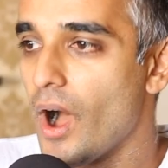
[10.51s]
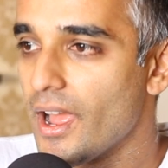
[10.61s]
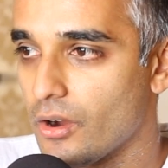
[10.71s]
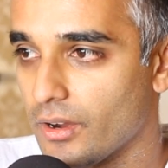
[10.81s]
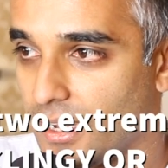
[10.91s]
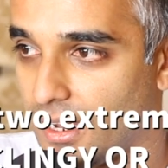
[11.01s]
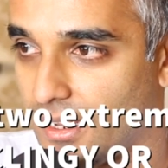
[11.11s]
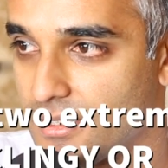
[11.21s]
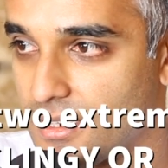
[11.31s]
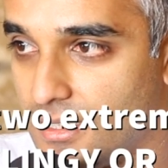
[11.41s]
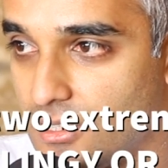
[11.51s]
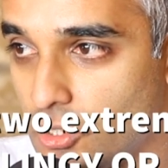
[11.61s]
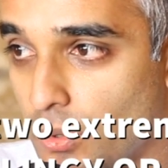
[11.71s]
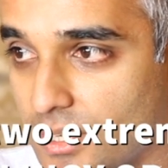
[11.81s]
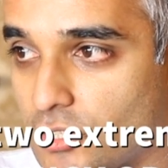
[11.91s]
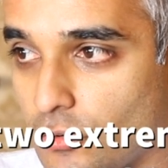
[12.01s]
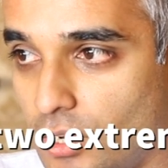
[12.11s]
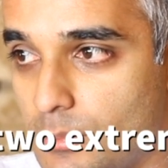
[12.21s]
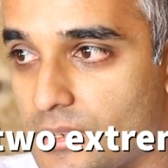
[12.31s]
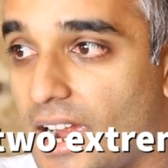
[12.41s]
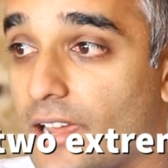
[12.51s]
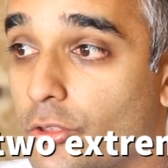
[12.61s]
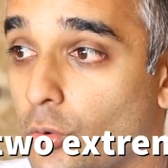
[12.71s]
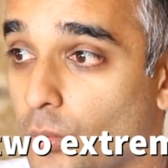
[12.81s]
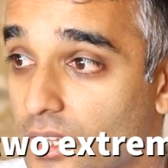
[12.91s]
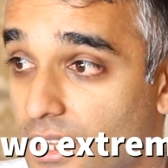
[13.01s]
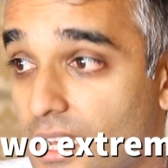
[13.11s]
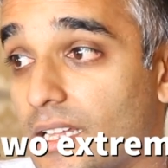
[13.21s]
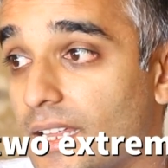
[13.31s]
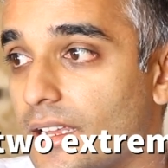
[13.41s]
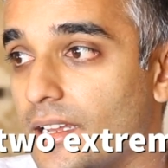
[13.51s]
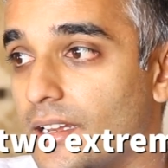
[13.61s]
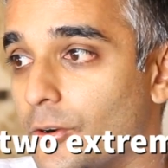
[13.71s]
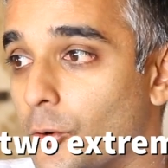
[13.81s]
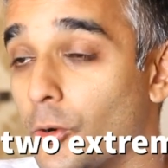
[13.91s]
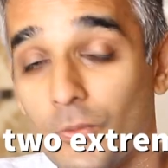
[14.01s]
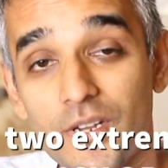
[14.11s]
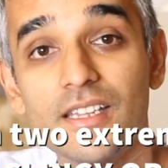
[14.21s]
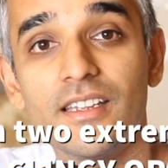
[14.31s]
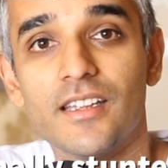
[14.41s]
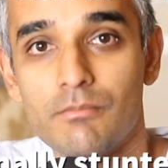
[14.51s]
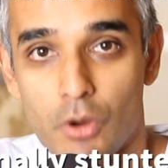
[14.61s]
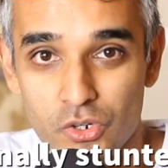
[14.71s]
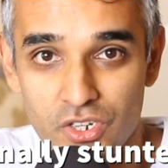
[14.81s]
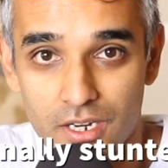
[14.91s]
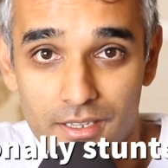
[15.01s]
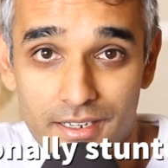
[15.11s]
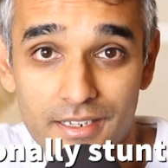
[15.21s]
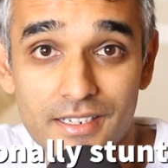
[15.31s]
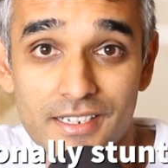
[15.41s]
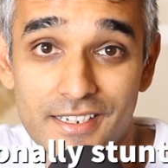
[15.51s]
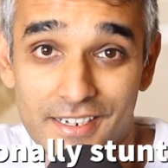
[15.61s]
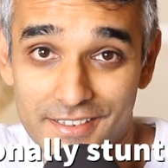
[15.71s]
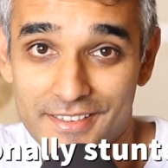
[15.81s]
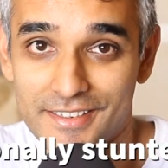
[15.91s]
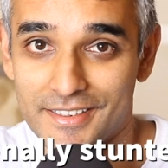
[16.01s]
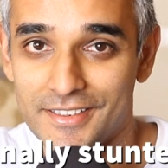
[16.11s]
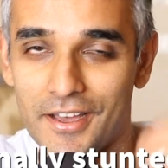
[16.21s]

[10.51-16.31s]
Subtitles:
Why are guys in two extremes either really clingy or really emotionally stunted?